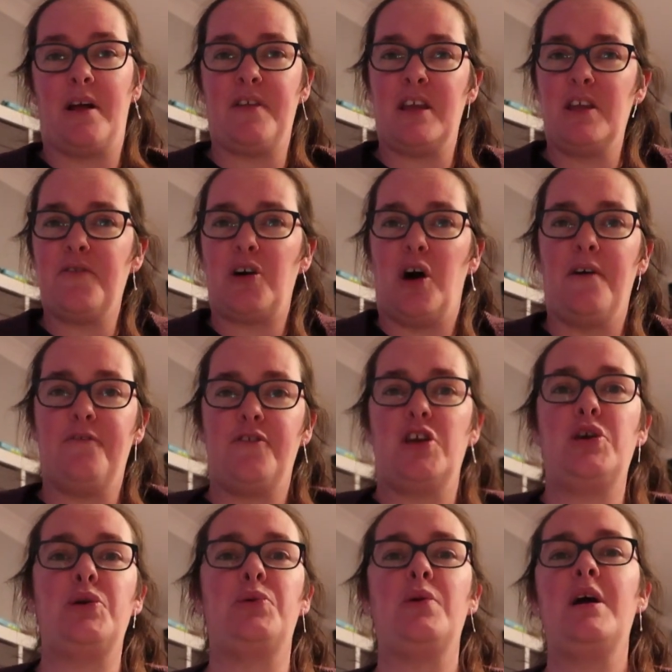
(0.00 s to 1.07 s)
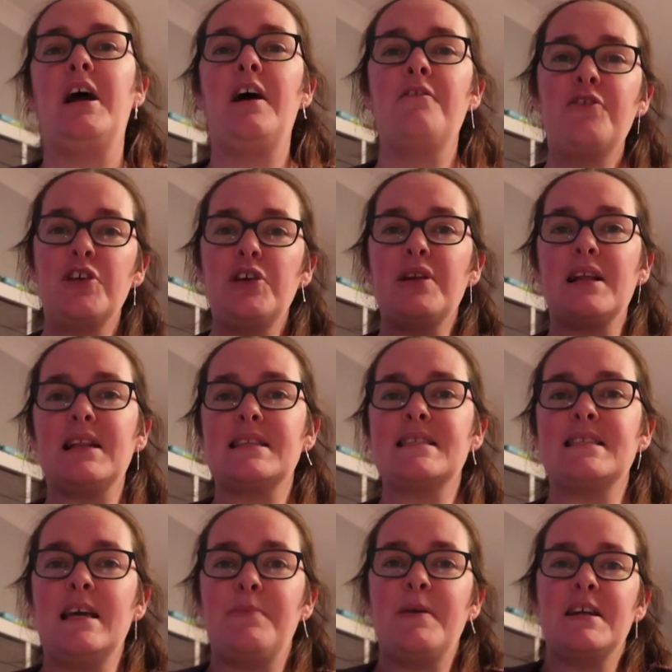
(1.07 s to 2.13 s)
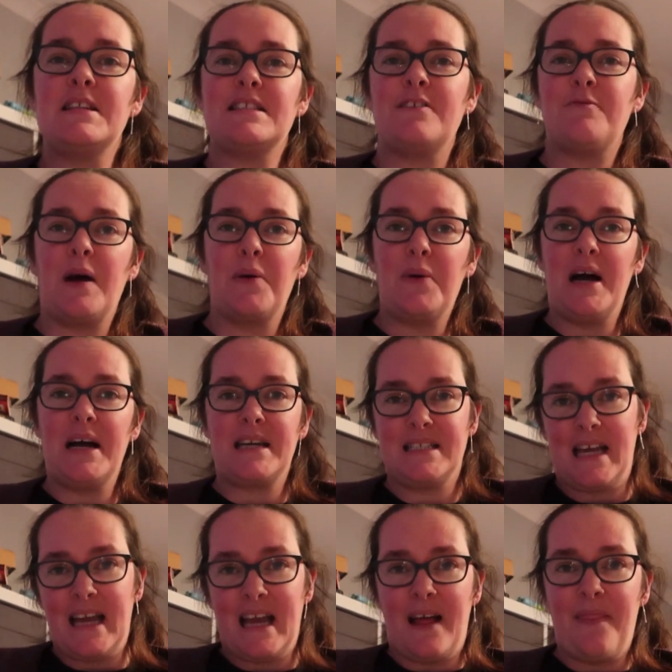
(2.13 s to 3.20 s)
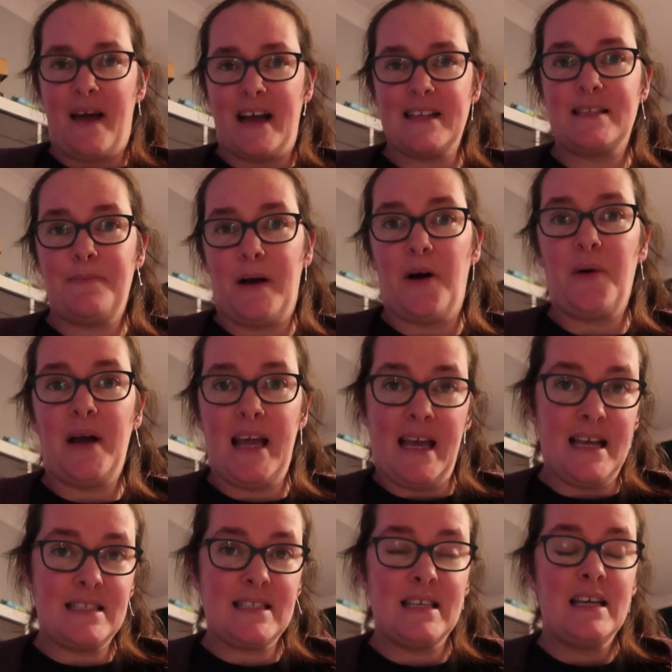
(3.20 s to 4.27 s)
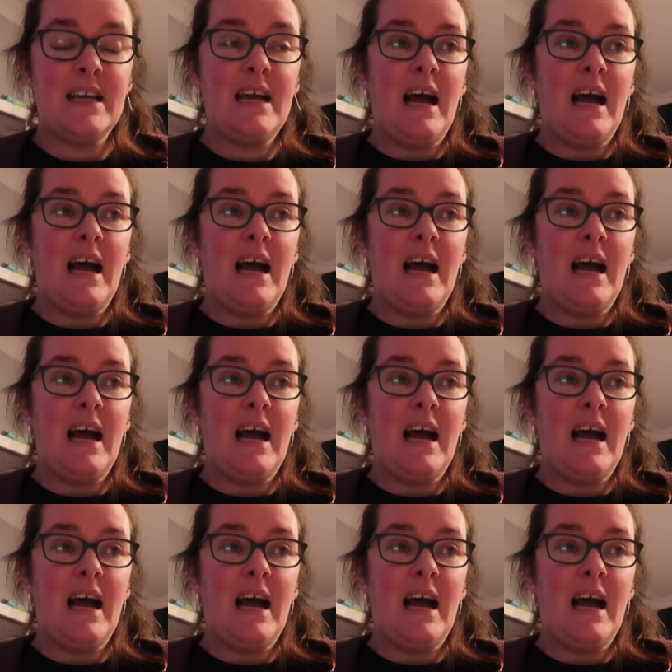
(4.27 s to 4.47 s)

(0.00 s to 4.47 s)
I think you've got a few little snippets of my workday, and that's about it.